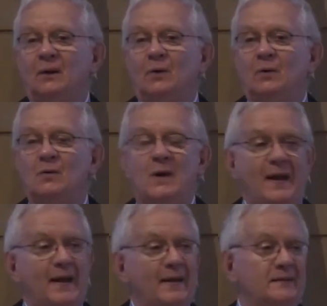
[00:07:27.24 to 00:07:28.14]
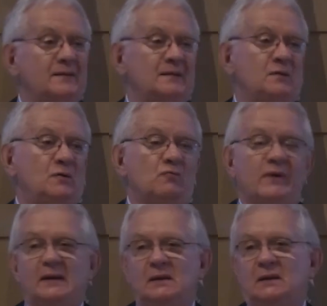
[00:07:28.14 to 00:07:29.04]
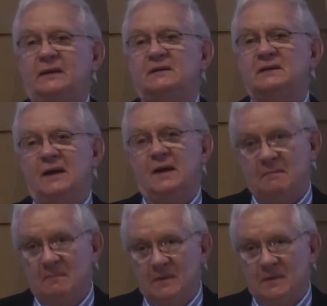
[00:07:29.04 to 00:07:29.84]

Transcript: Who has the real Islam?